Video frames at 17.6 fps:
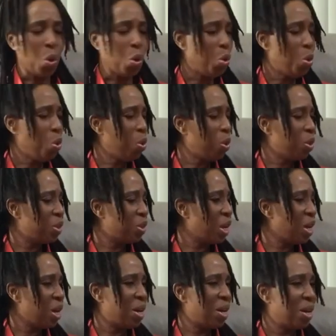there's
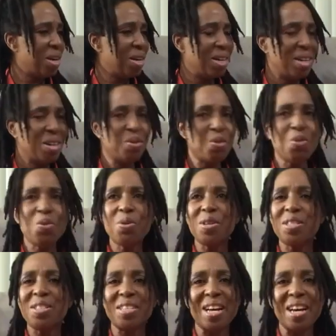
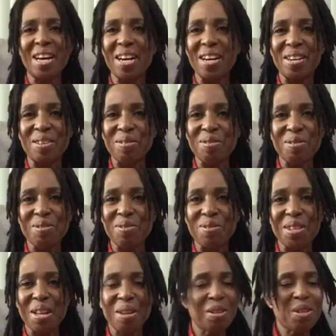
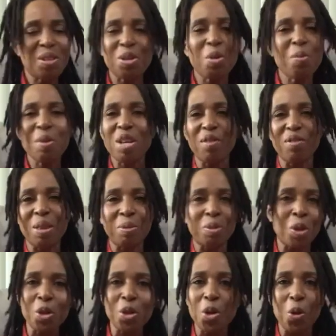so many of them,
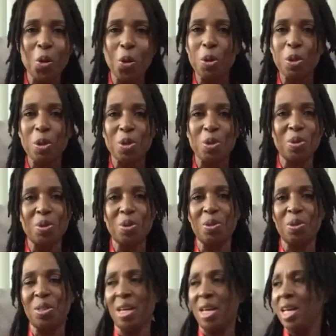Sonny
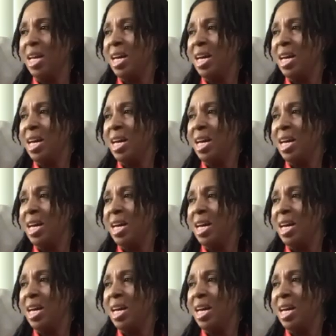Okosun,